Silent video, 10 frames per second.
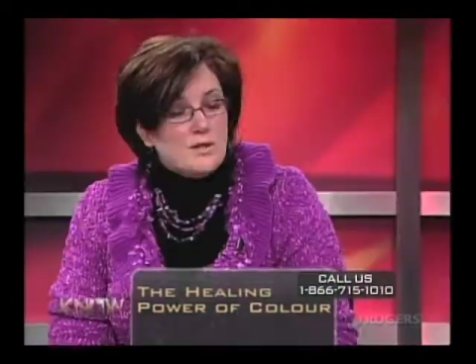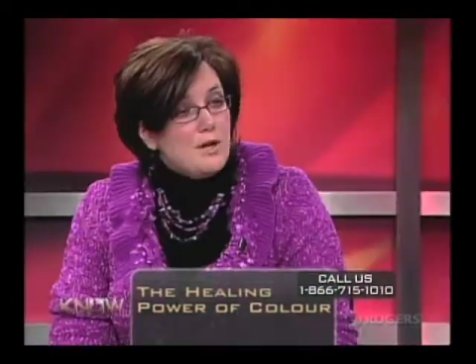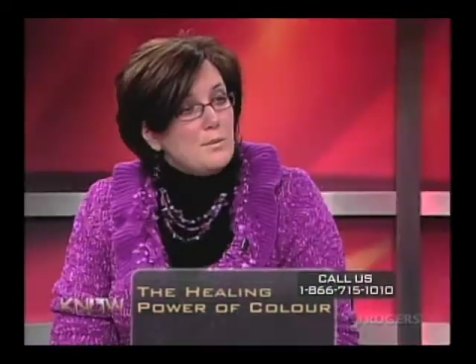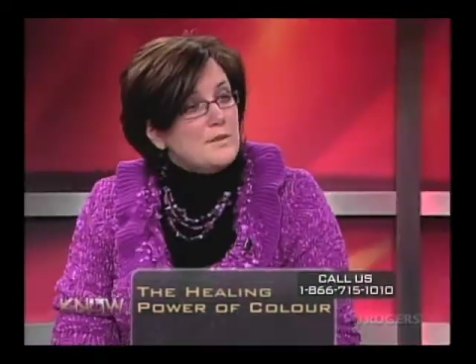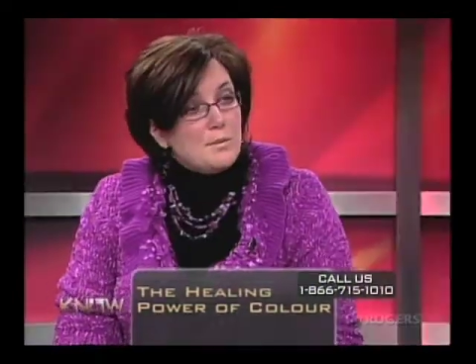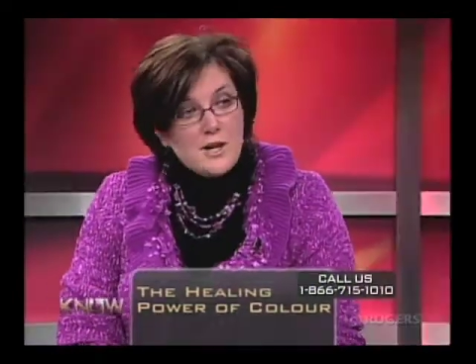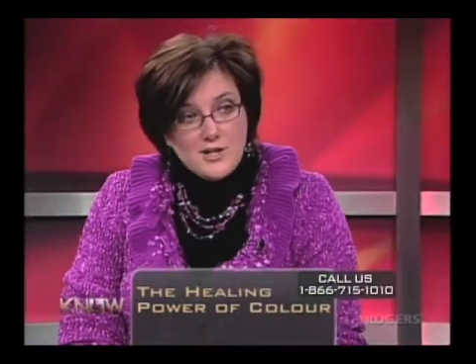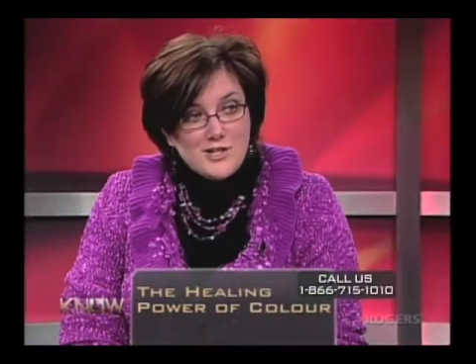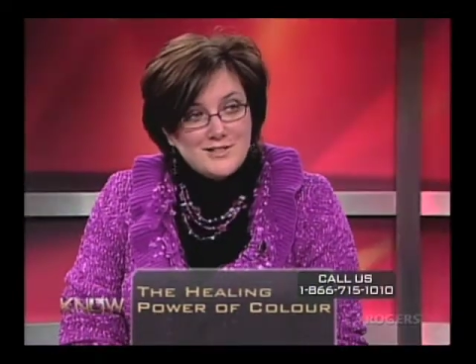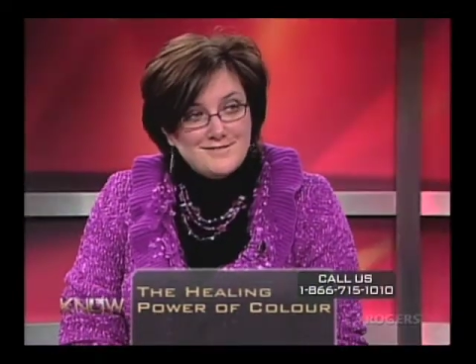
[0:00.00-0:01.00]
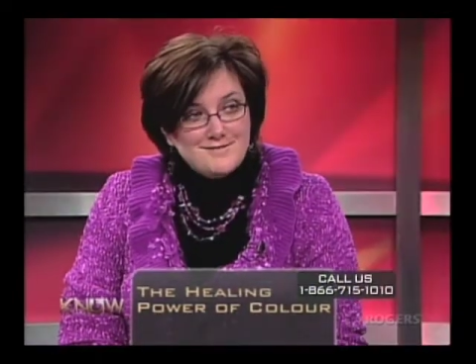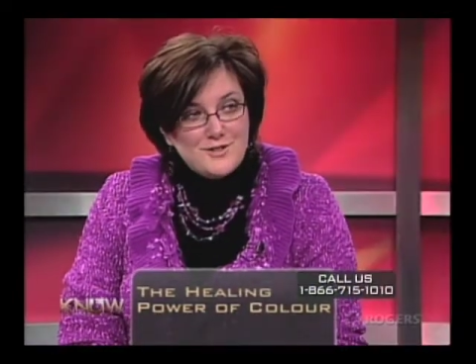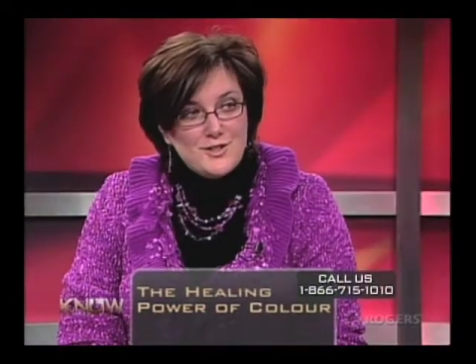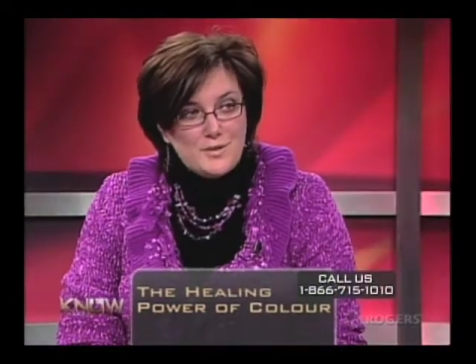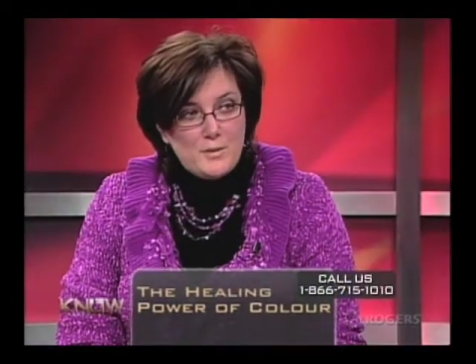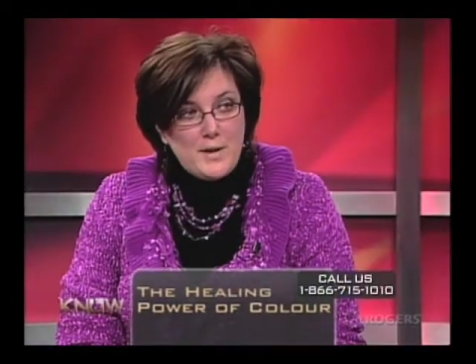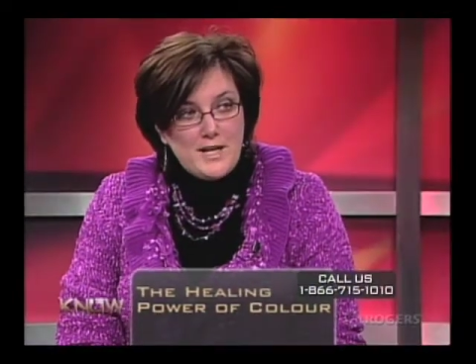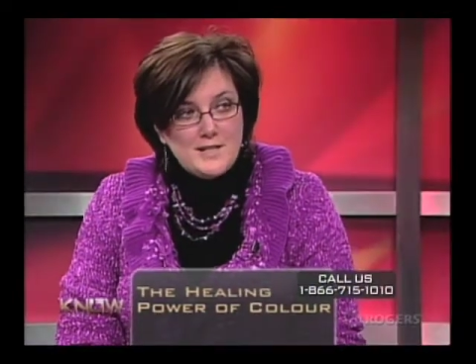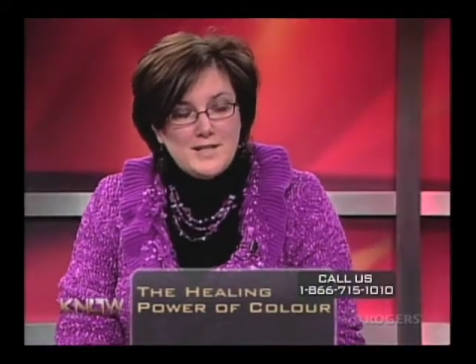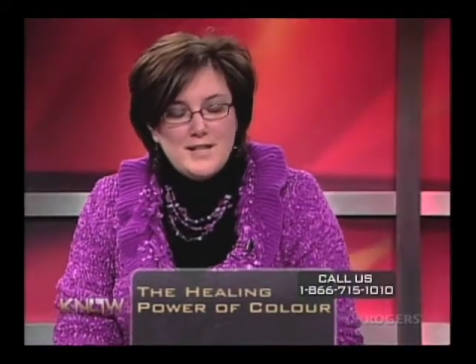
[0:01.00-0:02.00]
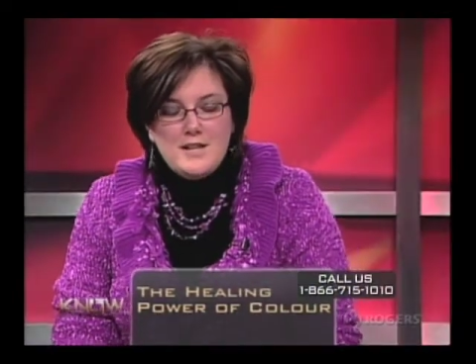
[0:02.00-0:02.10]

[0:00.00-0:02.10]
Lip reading: going to help with depression, which is great.